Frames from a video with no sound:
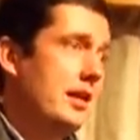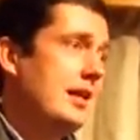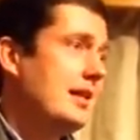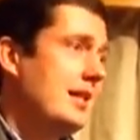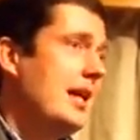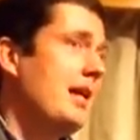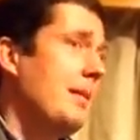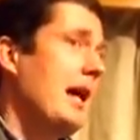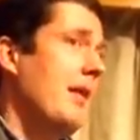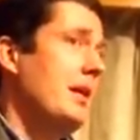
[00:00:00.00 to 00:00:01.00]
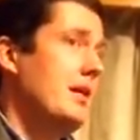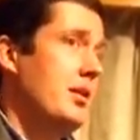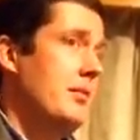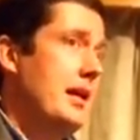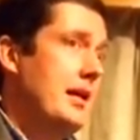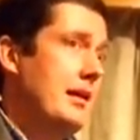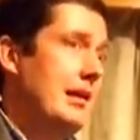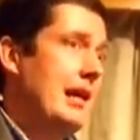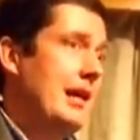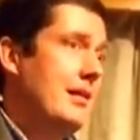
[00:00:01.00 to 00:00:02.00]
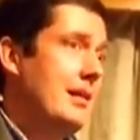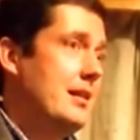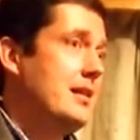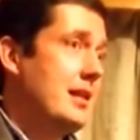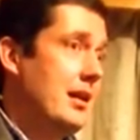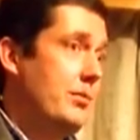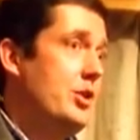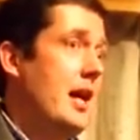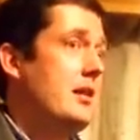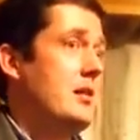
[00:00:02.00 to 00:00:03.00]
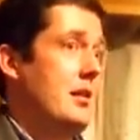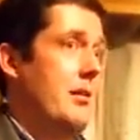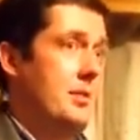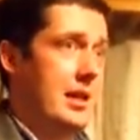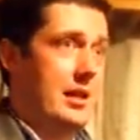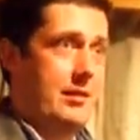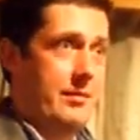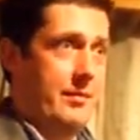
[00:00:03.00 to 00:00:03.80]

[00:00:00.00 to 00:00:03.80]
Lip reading: they can take by eminent domain land that the state objects to them taking.